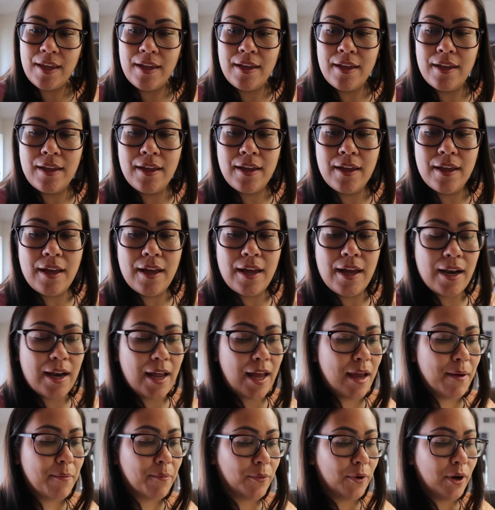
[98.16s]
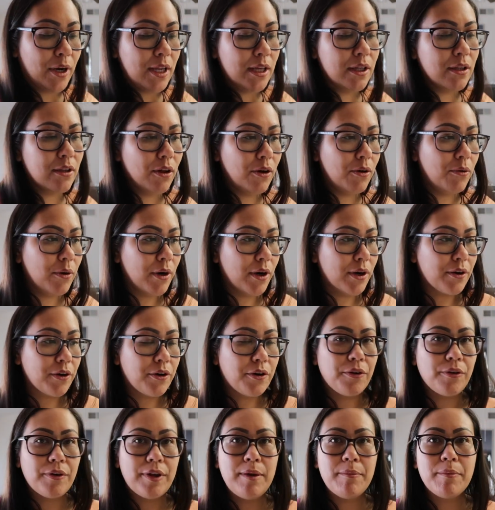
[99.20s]
And I am running low on
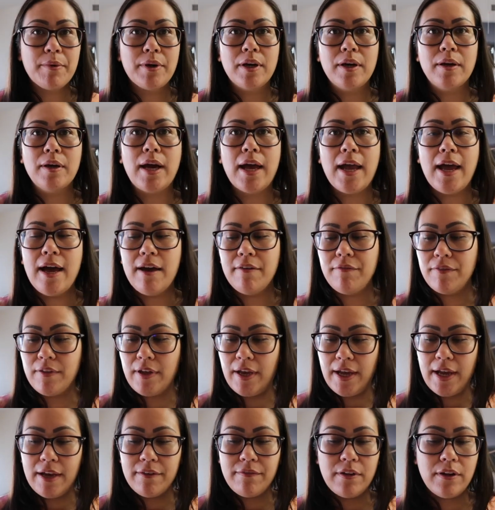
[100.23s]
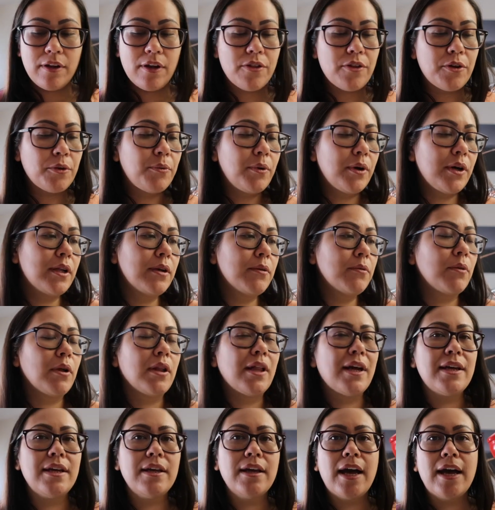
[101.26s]
creamer. I have another one. Well,
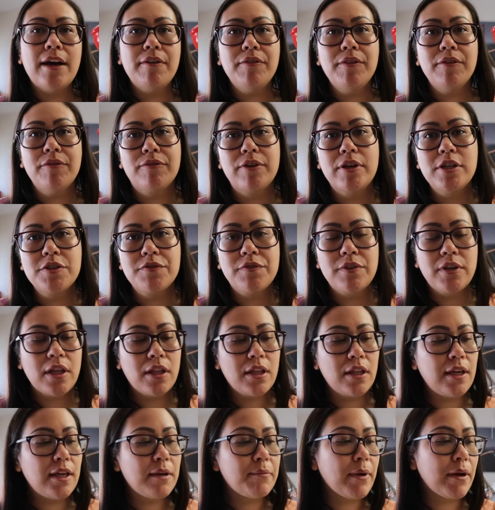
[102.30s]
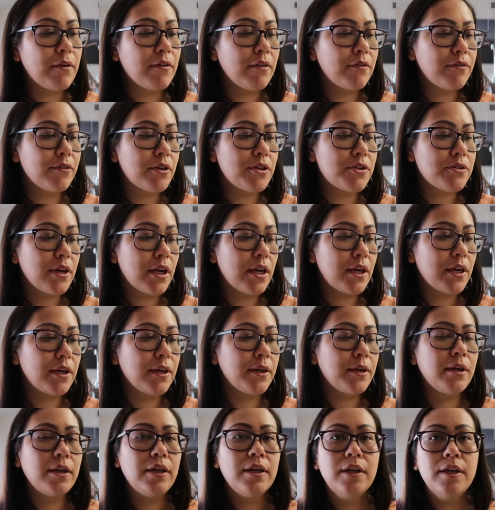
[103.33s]
I have the French vanilla in my
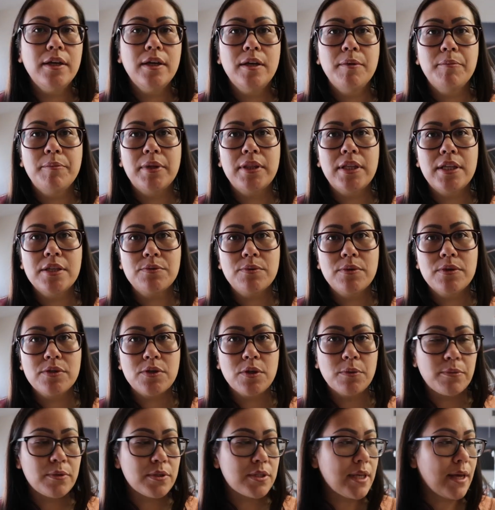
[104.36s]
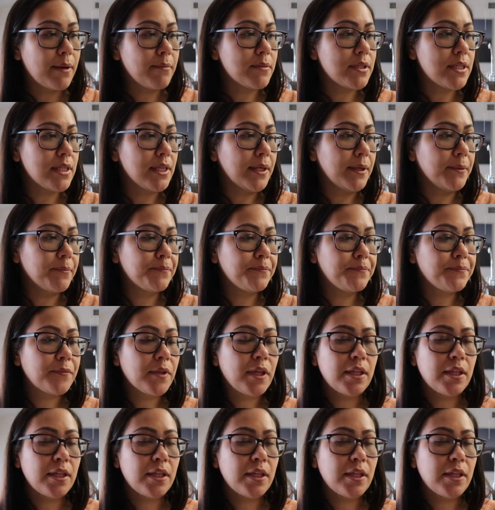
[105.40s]
refrigerator, but this one's almost empty.